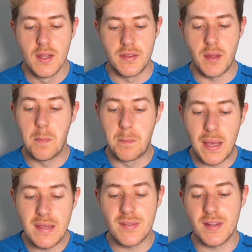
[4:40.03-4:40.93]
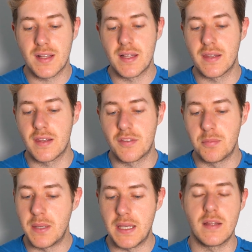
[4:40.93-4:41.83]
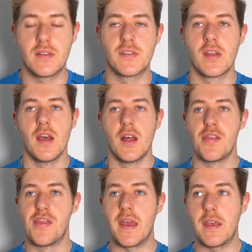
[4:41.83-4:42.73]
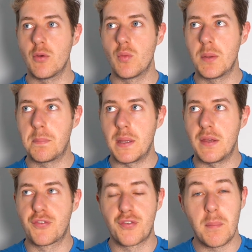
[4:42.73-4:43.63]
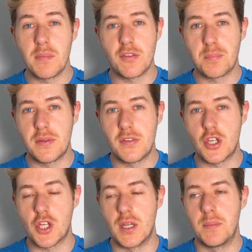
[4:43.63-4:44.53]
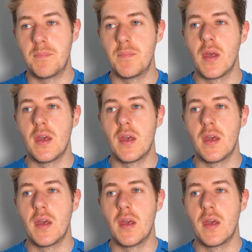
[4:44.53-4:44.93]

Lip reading: Now basically this means that it would be from this position,